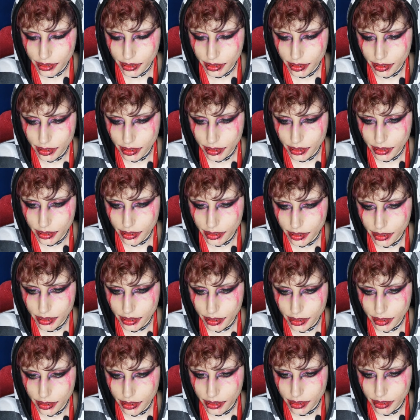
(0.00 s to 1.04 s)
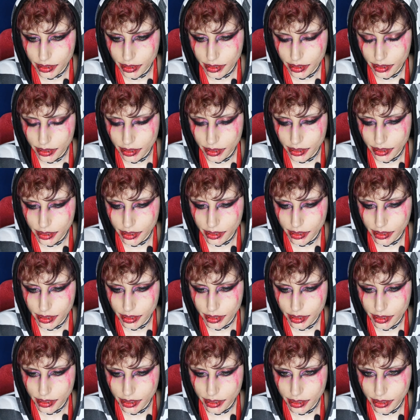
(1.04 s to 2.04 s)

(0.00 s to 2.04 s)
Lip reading: Nobody speaks.